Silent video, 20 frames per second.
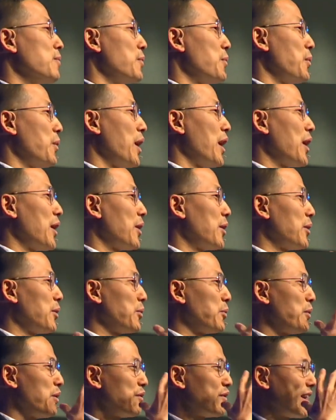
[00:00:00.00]
where
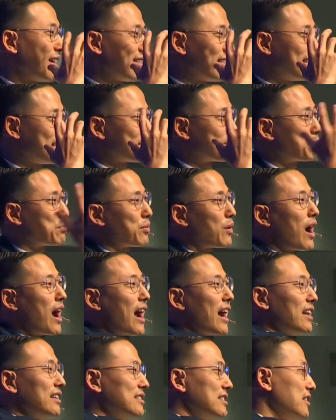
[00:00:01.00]
we've got this
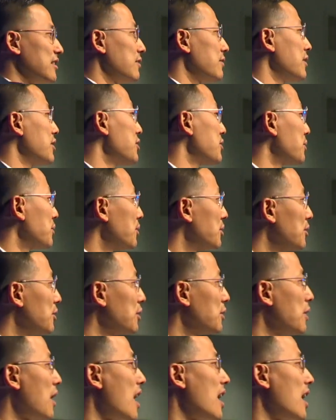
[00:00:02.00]
prized individual